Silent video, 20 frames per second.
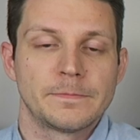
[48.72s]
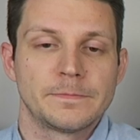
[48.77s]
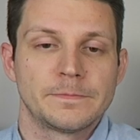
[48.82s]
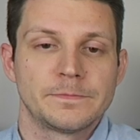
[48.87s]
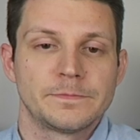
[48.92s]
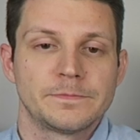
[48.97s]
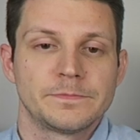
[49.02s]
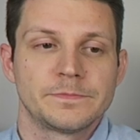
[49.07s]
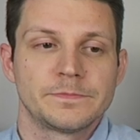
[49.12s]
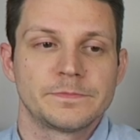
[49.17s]

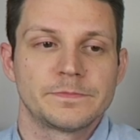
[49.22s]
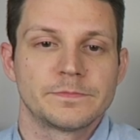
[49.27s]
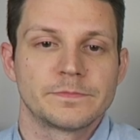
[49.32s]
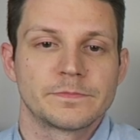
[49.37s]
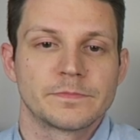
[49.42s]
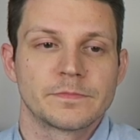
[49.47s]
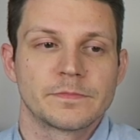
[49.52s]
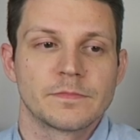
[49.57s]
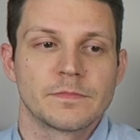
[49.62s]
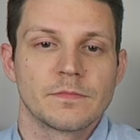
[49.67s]

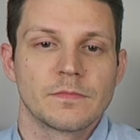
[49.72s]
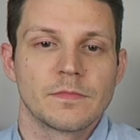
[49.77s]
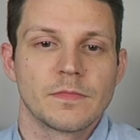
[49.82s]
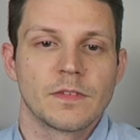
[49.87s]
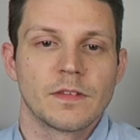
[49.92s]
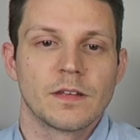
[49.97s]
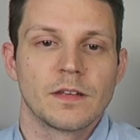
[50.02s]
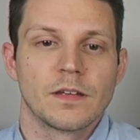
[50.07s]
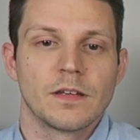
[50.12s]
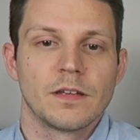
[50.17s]

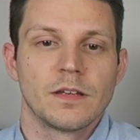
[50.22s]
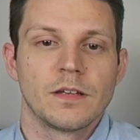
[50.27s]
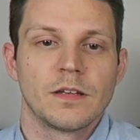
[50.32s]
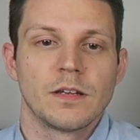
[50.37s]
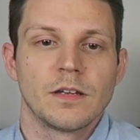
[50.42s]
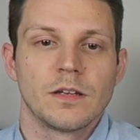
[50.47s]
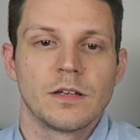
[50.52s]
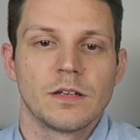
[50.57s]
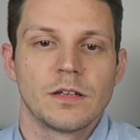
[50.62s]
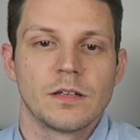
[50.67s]

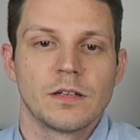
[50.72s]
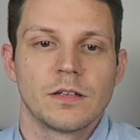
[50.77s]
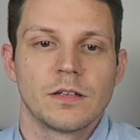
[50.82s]
The person shown says nothing.